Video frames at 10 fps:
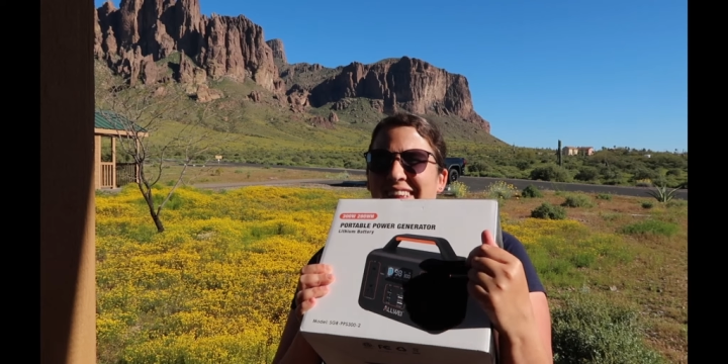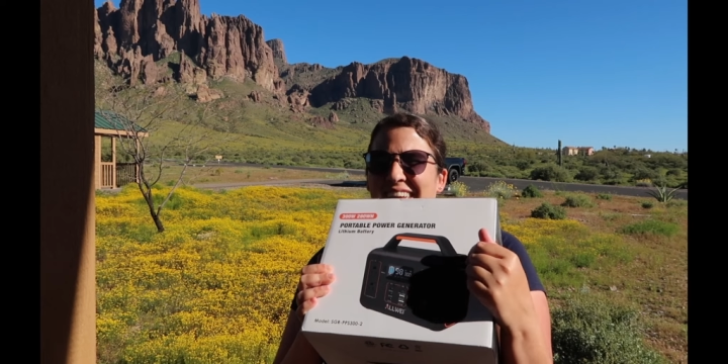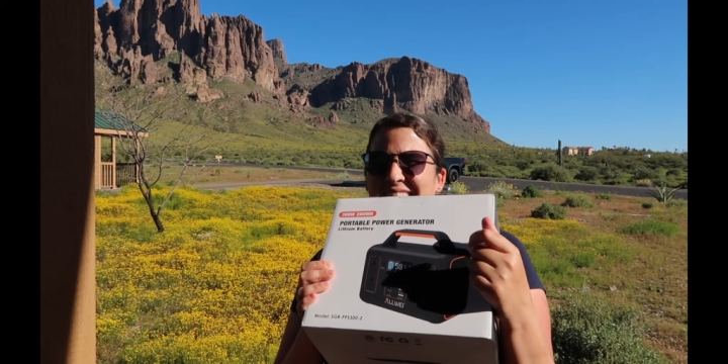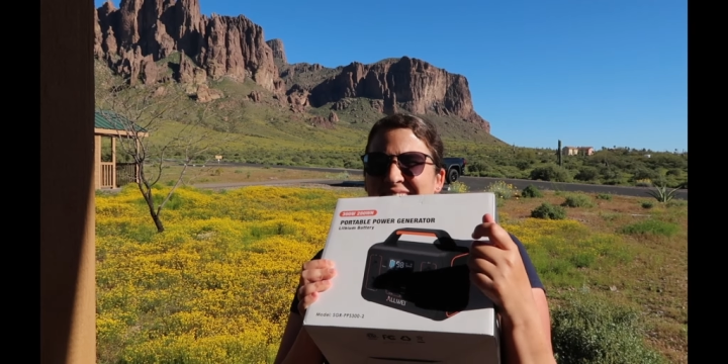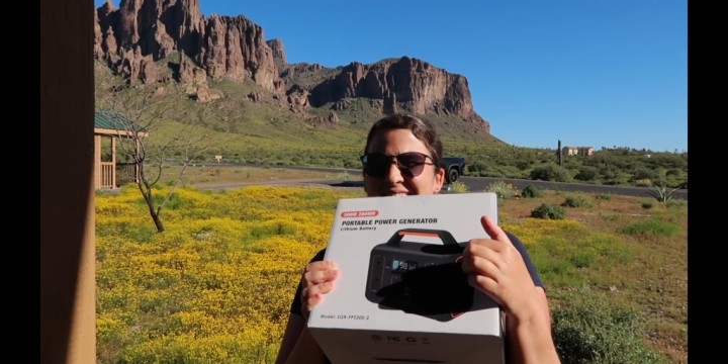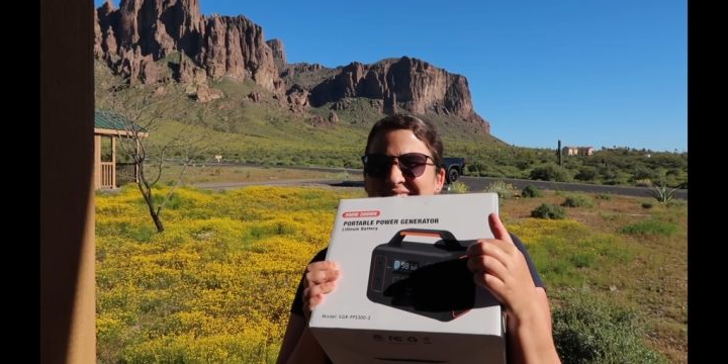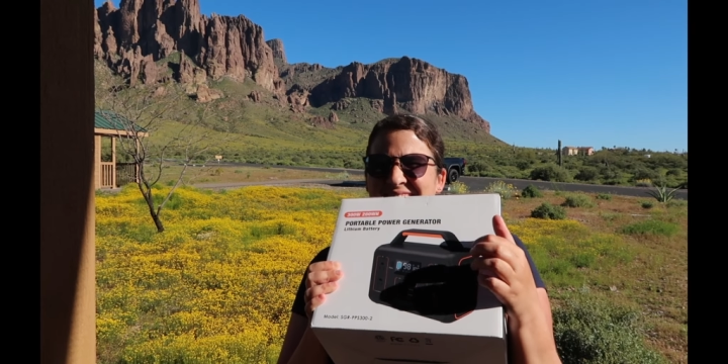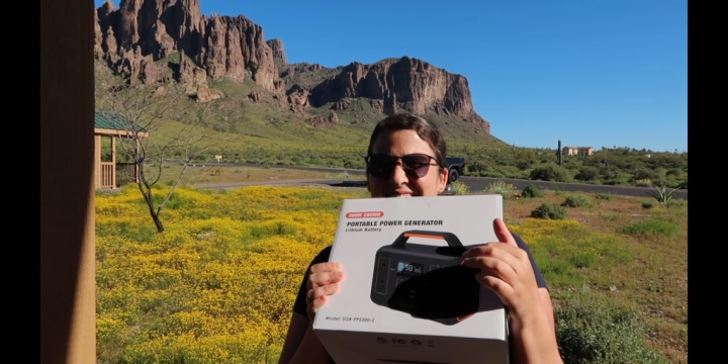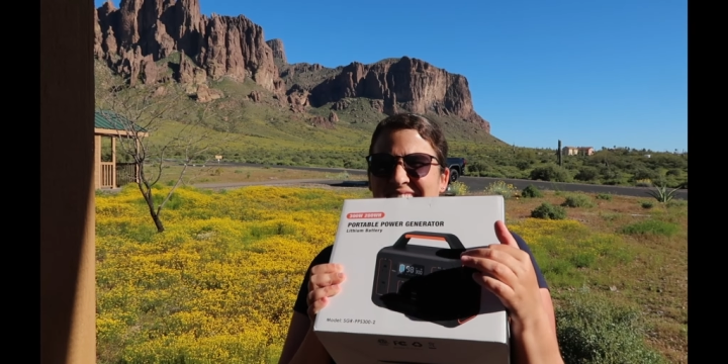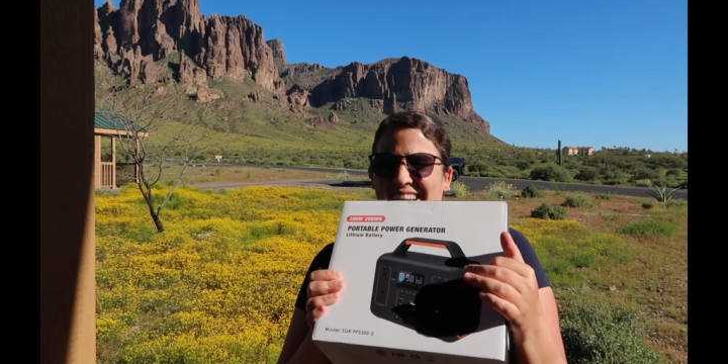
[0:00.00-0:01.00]
In this
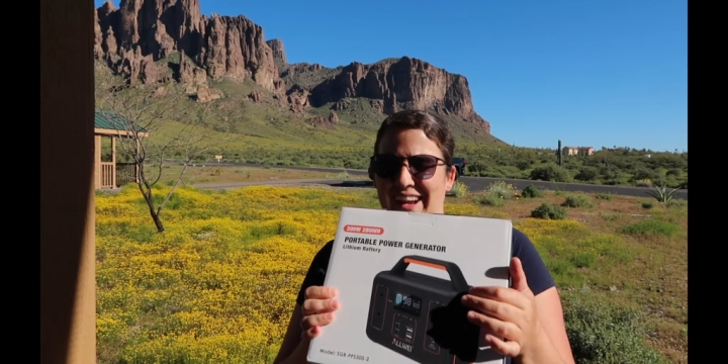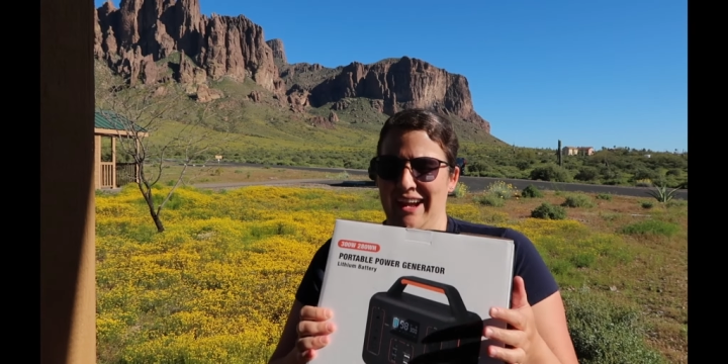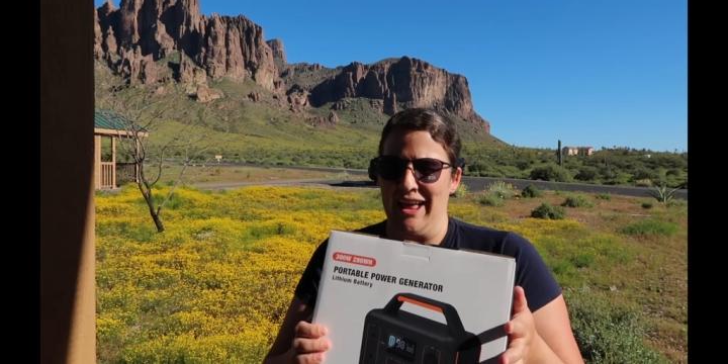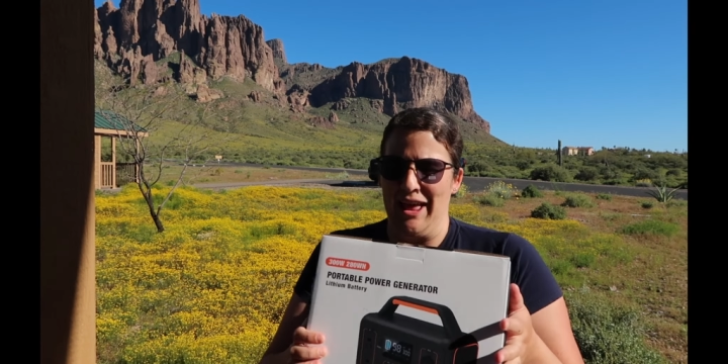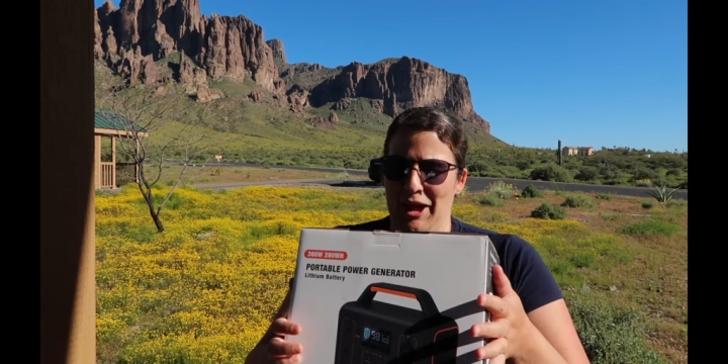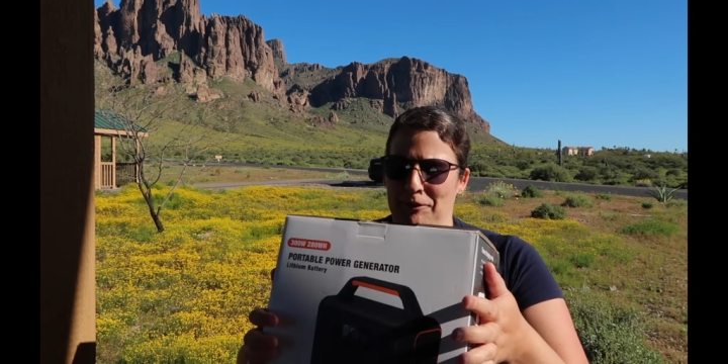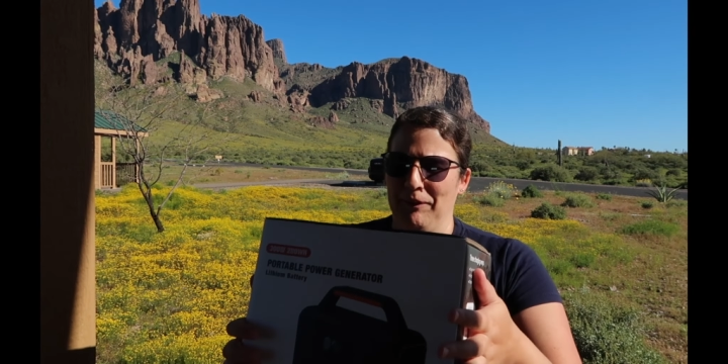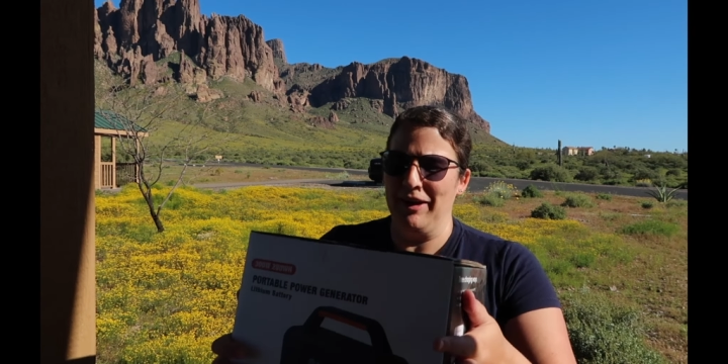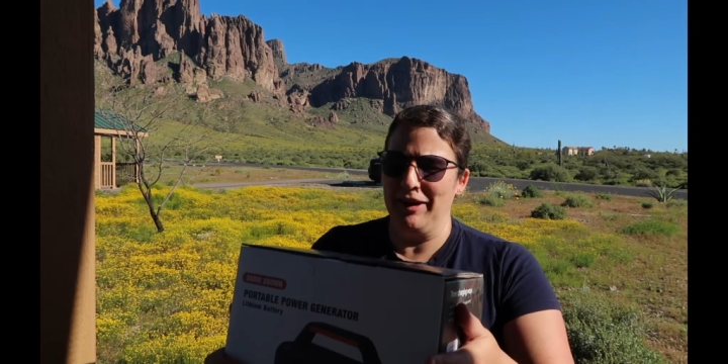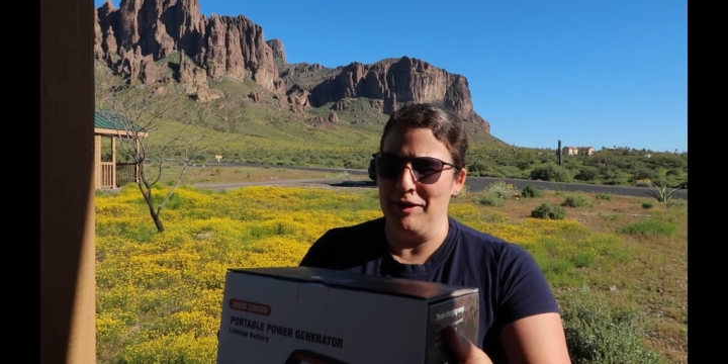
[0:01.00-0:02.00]
thing, we're
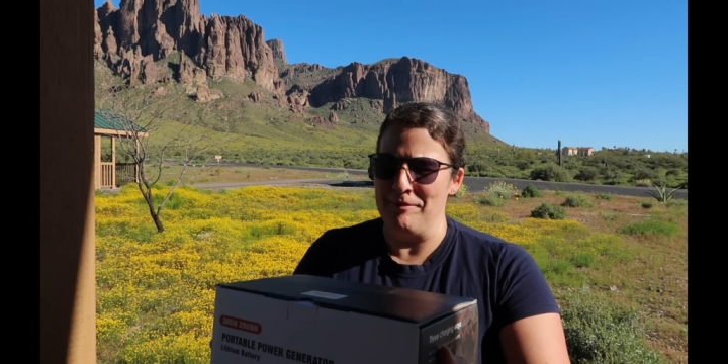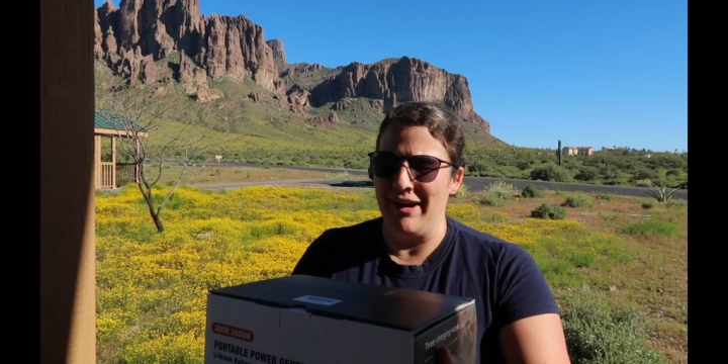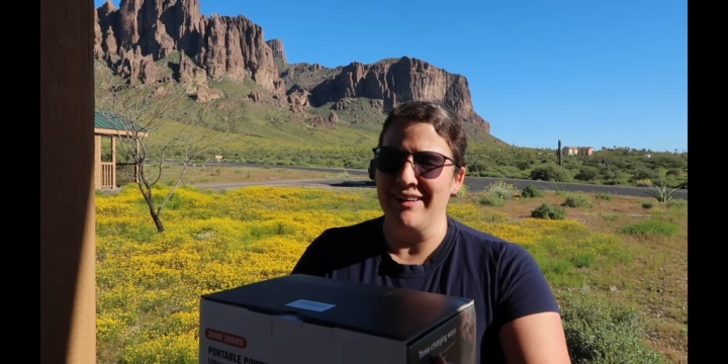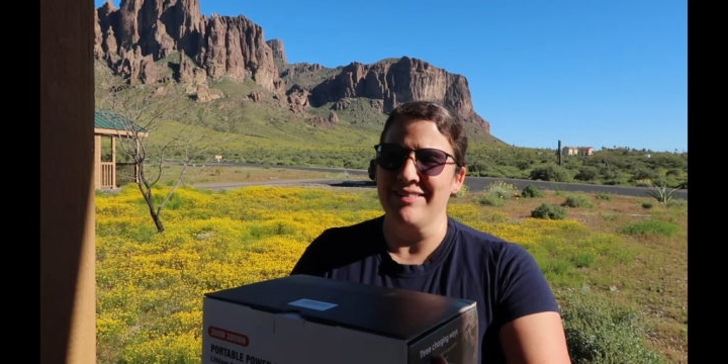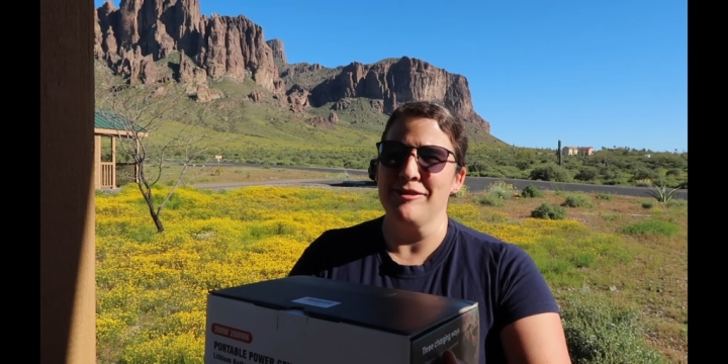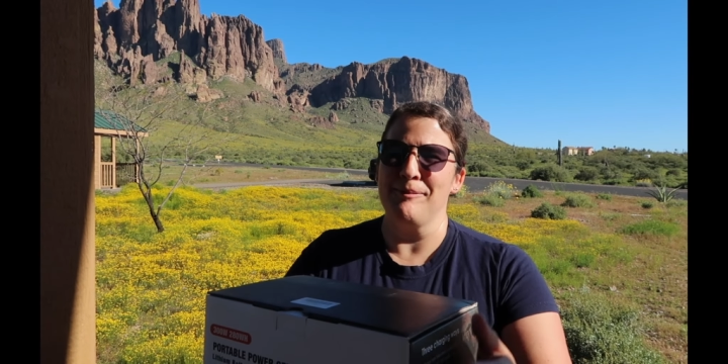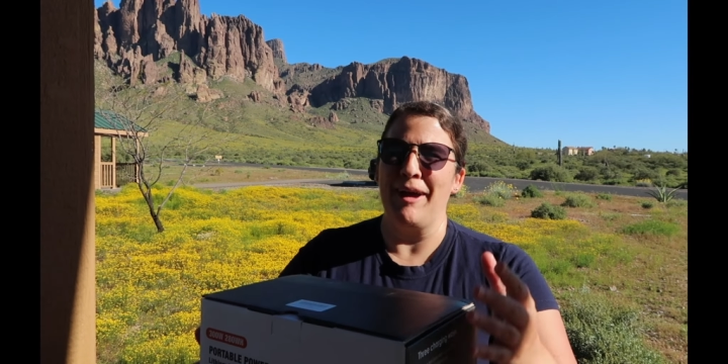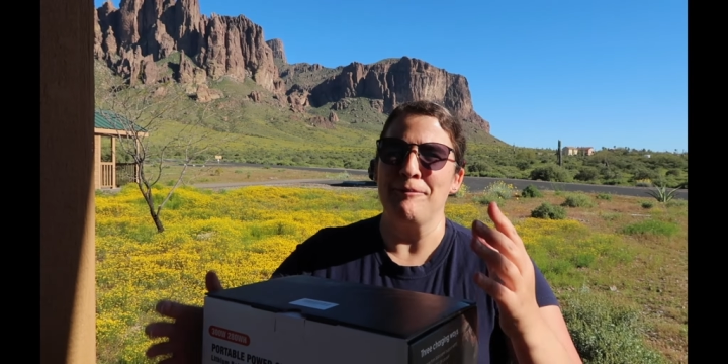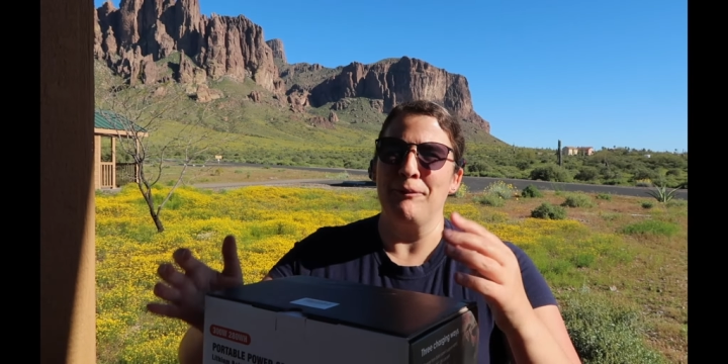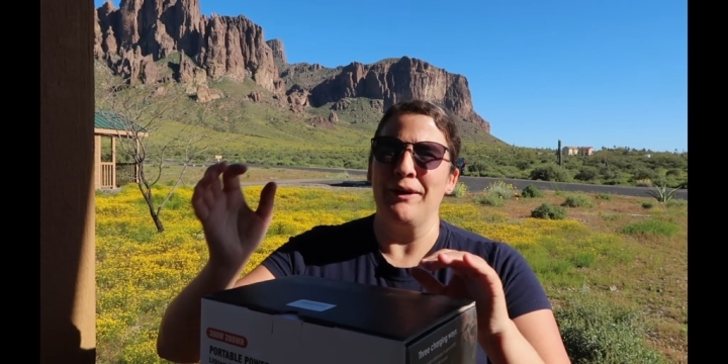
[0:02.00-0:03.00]
gonna unbox this
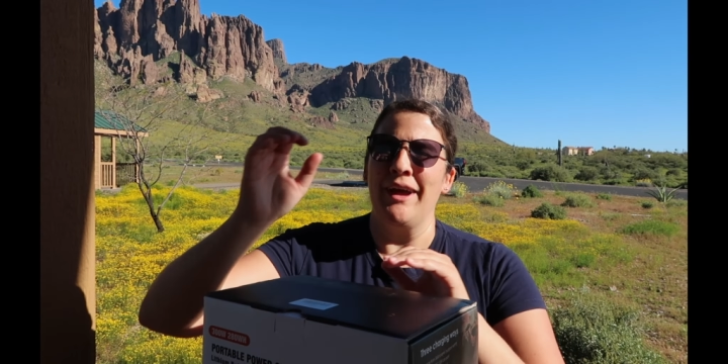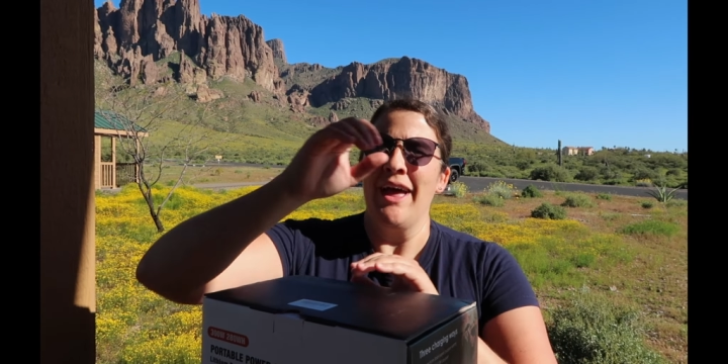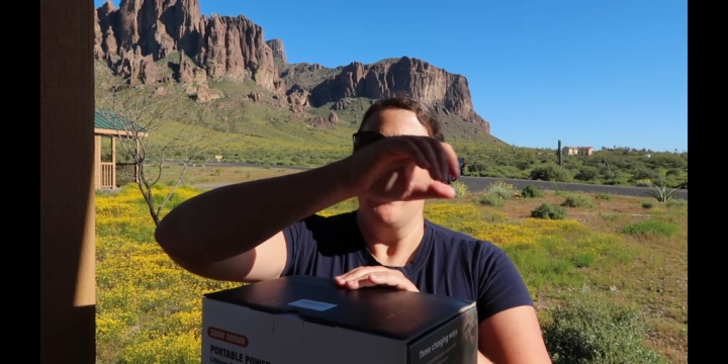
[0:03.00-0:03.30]
bad boy.